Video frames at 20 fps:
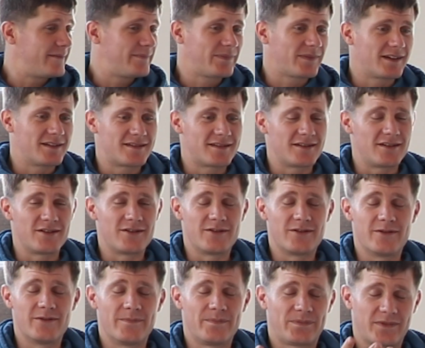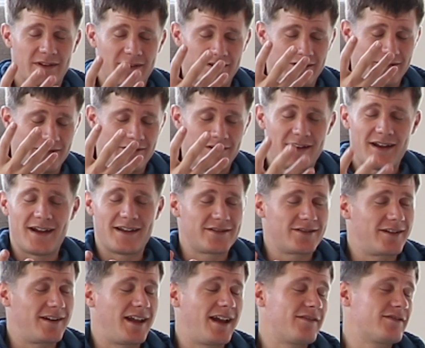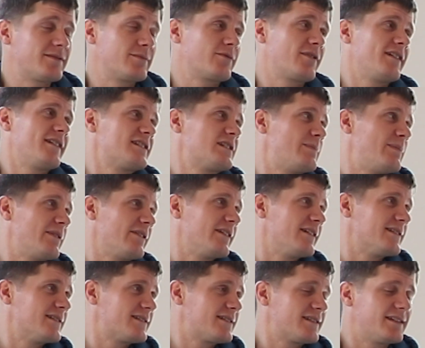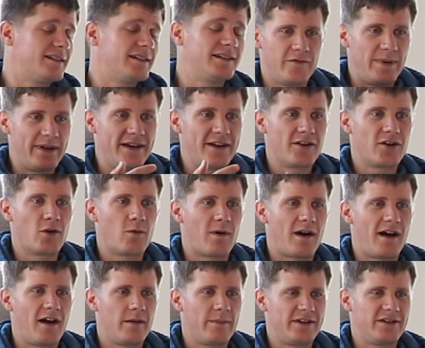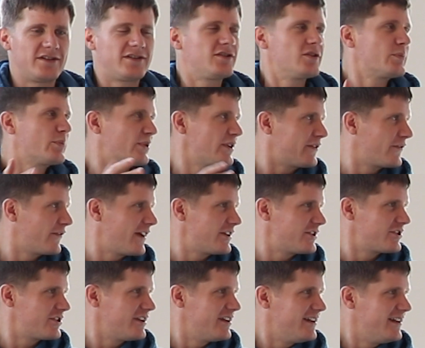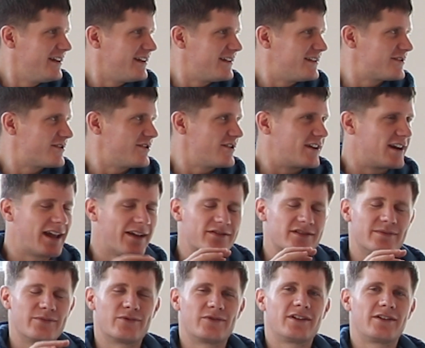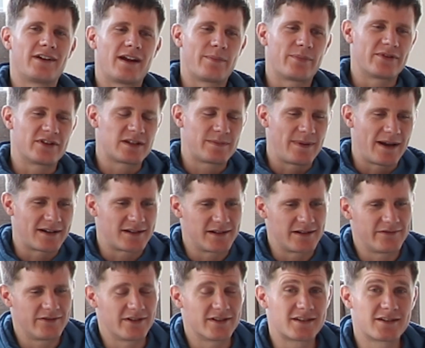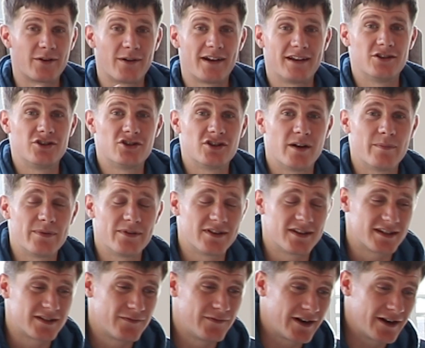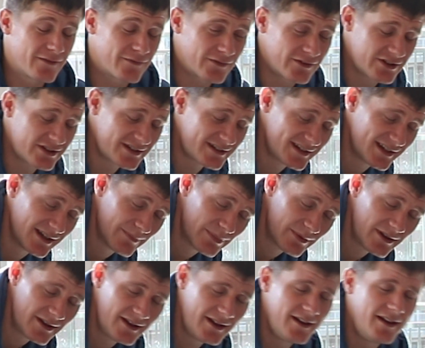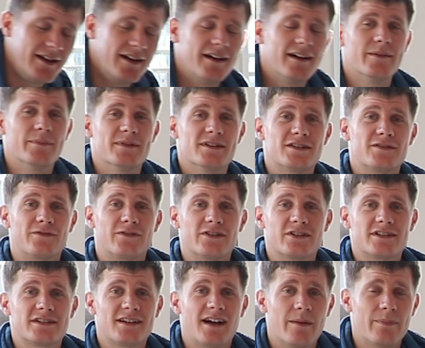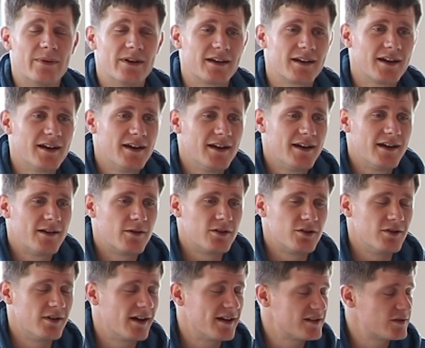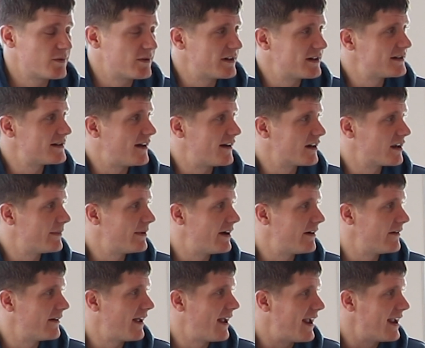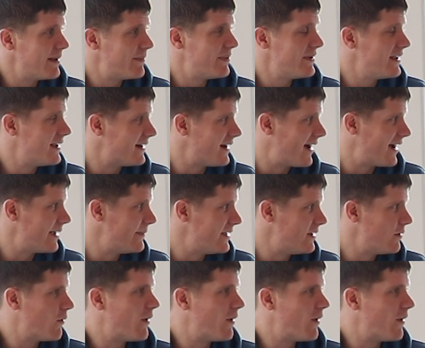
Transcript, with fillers: Yeah. And so Hopefully. you guys are going to have some great experience. You've been here a while, but you're still pretty fresh. Mm -hmm. So you're going to have some really great perspective. Let's go ahead and jump into this very first tip. Um, this first topic you guys wanted to talk about AP and IB.